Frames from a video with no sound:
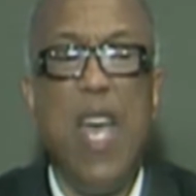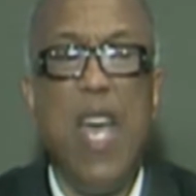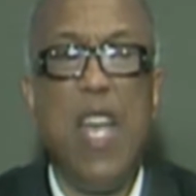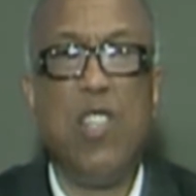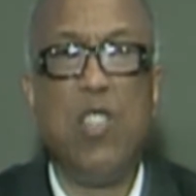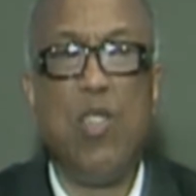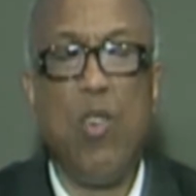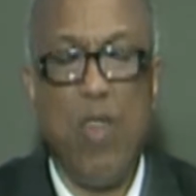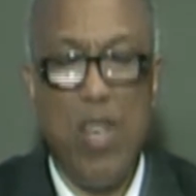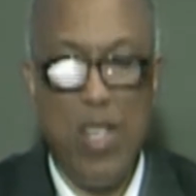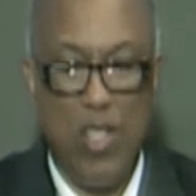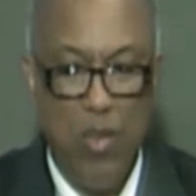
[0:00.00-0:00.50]

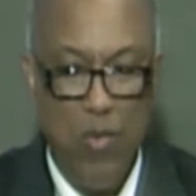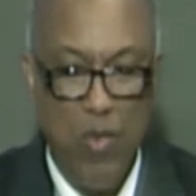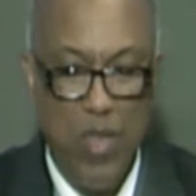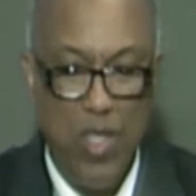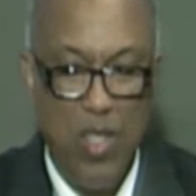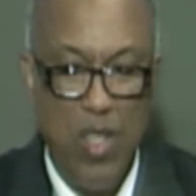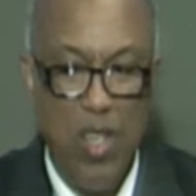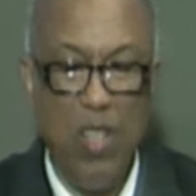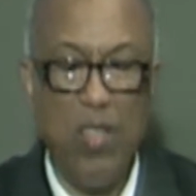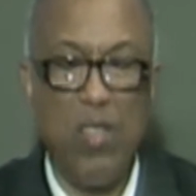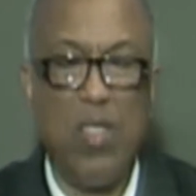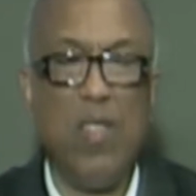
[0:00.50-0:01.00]
And so as a
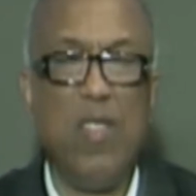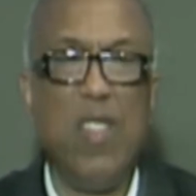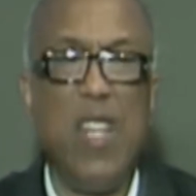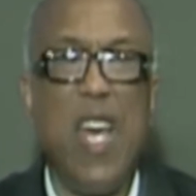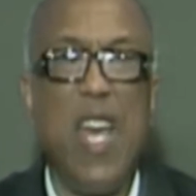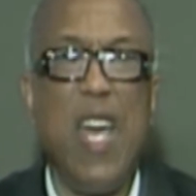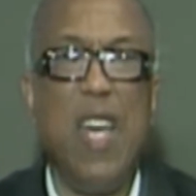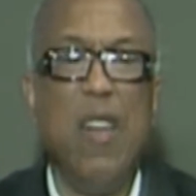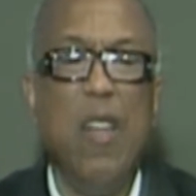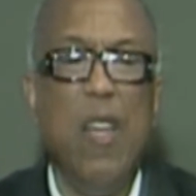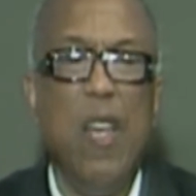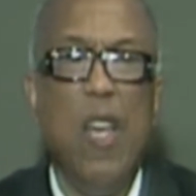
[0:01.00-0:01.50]
result of
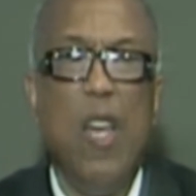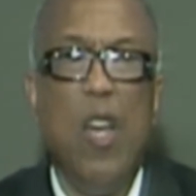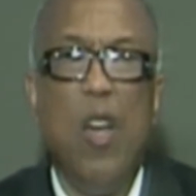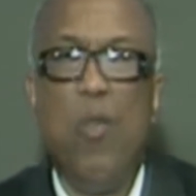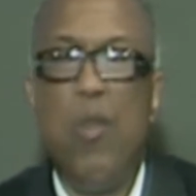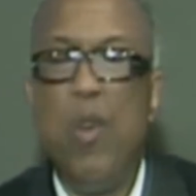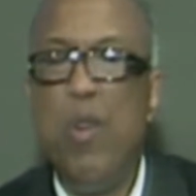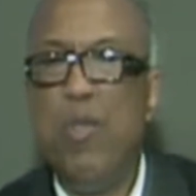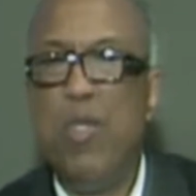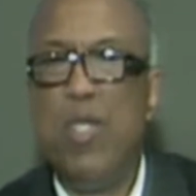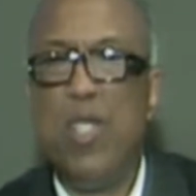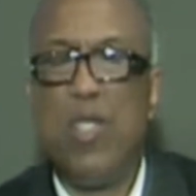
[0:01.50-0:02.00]
that,
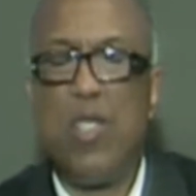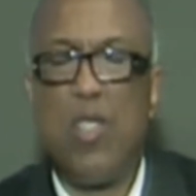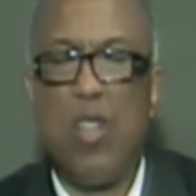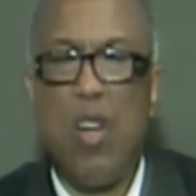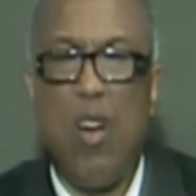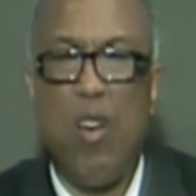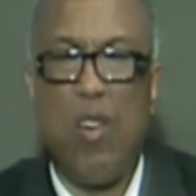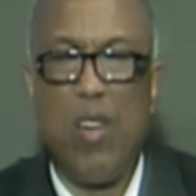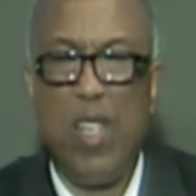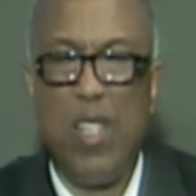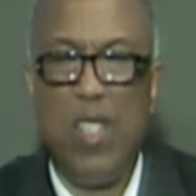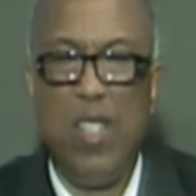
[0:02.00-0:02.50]
we were just
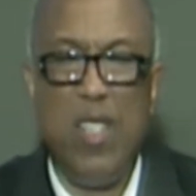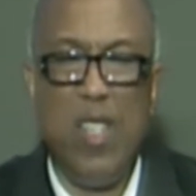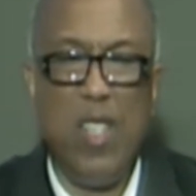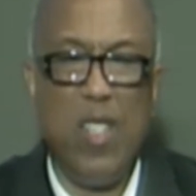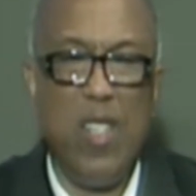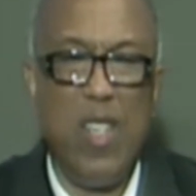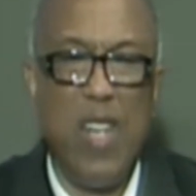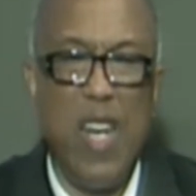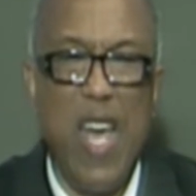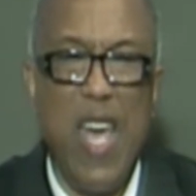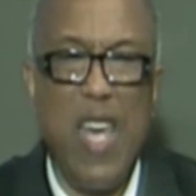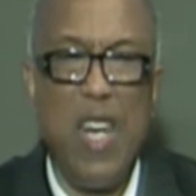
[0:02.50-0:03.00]
talking the
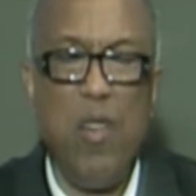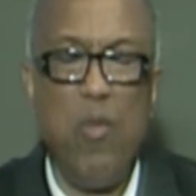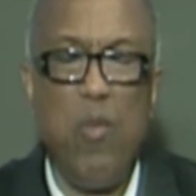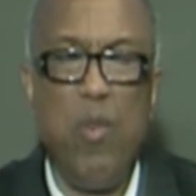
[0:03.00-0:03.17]
other night,